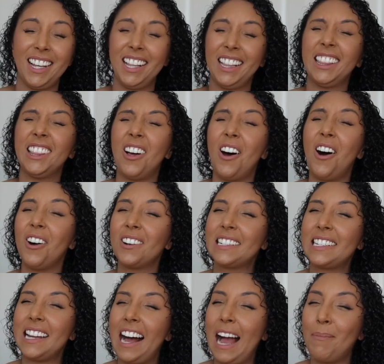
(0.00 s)
a long
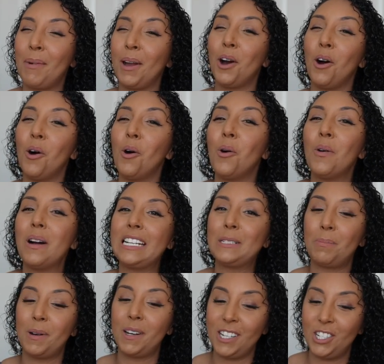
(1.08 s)
time. I always
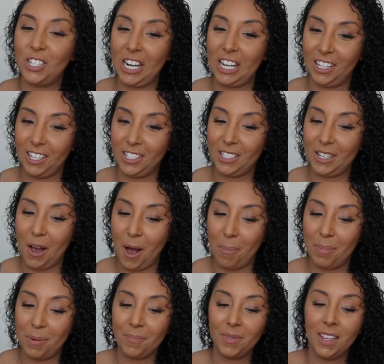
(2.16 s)
put a gel on
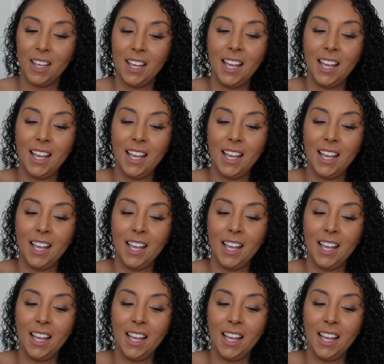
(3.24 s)
top.